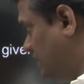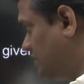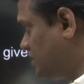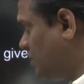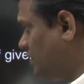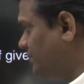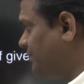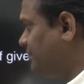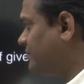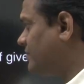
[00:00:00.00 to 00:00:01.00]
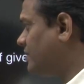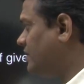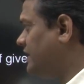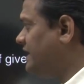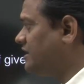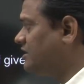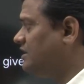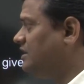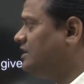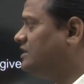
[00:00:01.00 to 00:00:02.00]
So, here
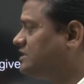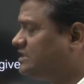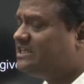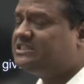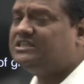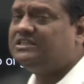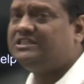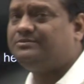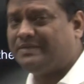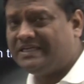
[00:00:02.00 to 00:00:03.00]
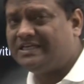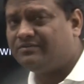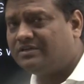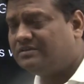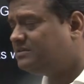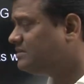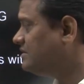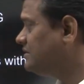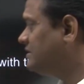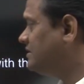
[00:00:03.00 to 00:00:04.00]
suggestion is being given,
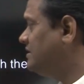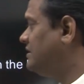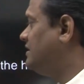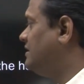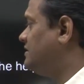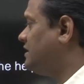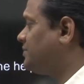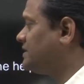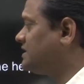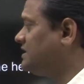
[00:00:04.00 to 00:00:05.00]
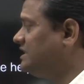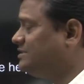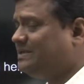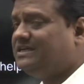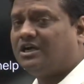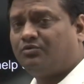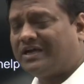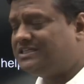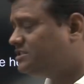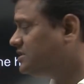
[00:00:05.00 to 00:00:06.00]
the person is being
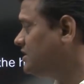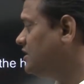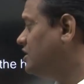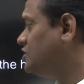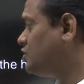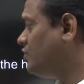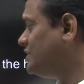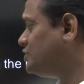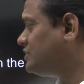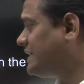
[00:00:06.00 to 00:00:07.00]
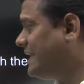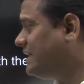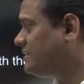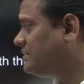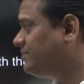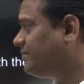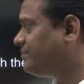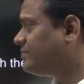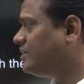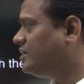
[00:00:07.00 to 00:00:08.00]
advised. So, we should take
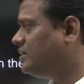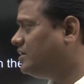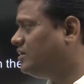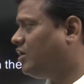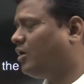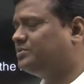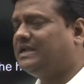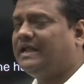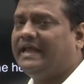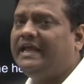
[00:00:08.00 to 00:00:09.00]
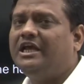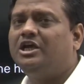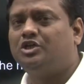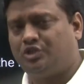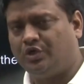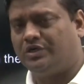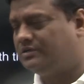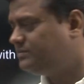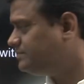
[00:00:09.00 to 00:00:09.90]
option A, should.